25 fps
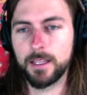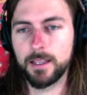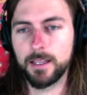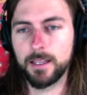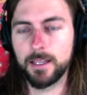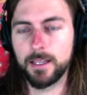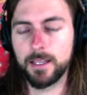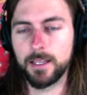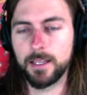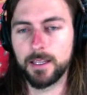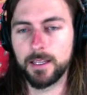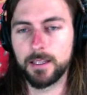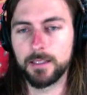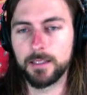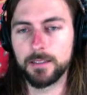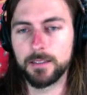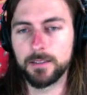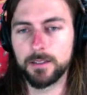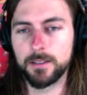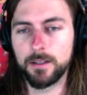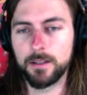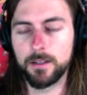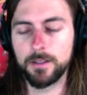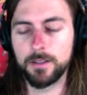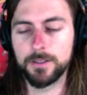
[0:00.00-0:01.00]
and
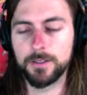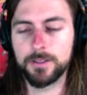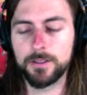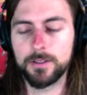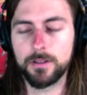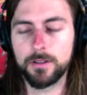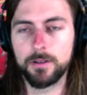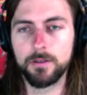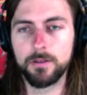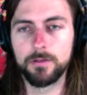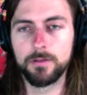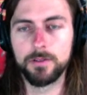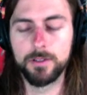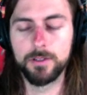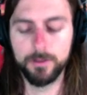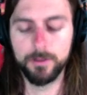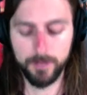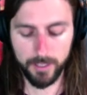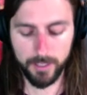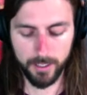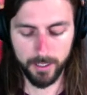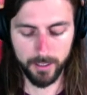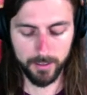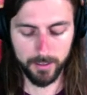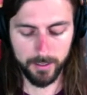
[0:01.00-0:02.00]
also
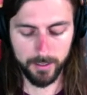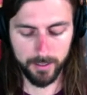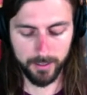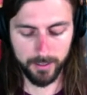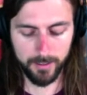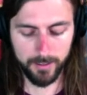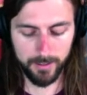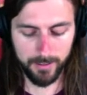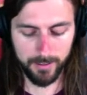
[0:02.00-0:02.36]
doing it